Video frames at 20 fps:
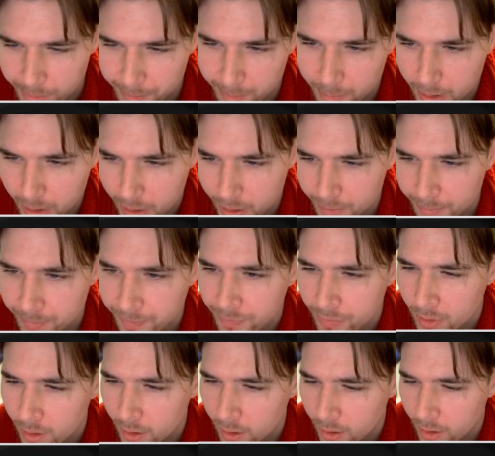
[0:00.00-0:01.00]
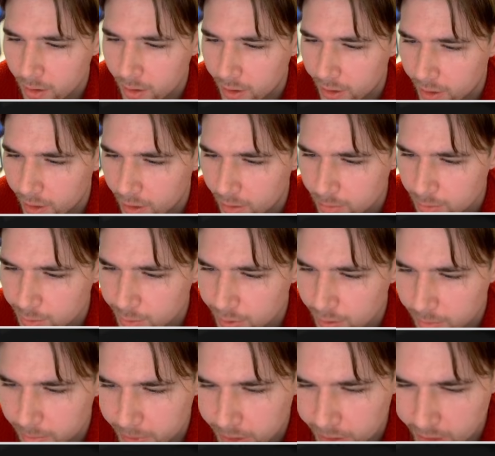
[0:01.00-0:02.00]
but It comes with an
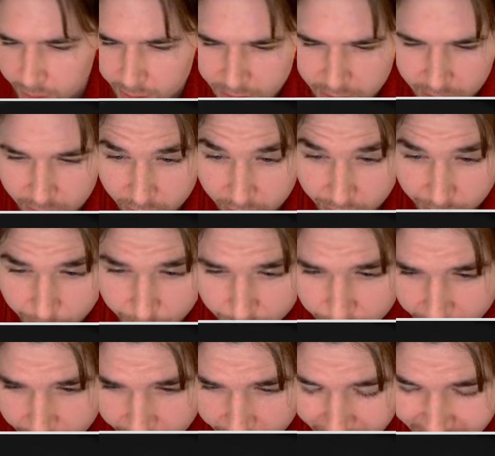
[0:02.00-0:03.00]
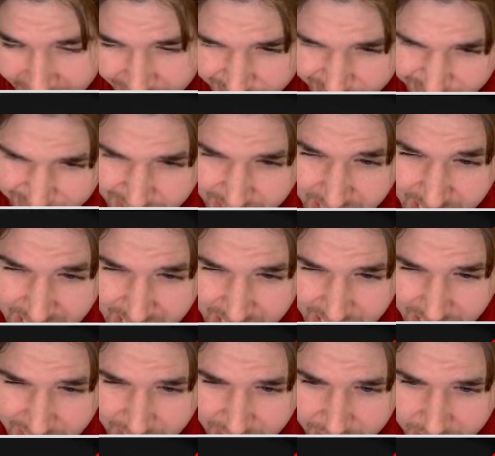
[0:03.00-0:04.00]
immediate attack on the rook, and I don't really
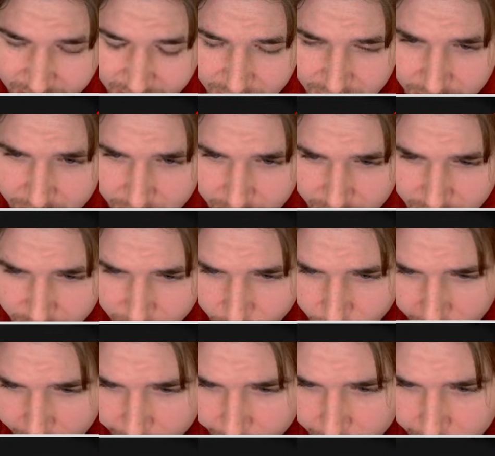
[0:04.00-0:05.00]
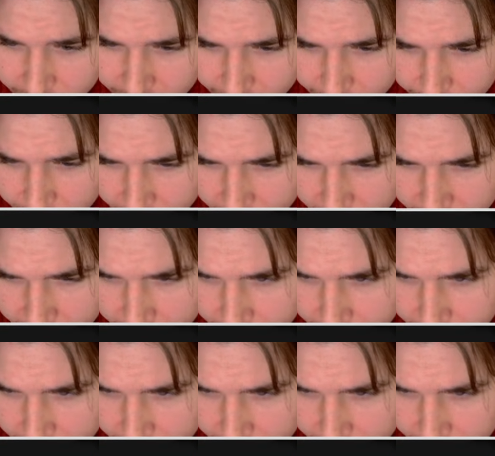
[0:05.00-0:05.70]
see why I would bring the rook to this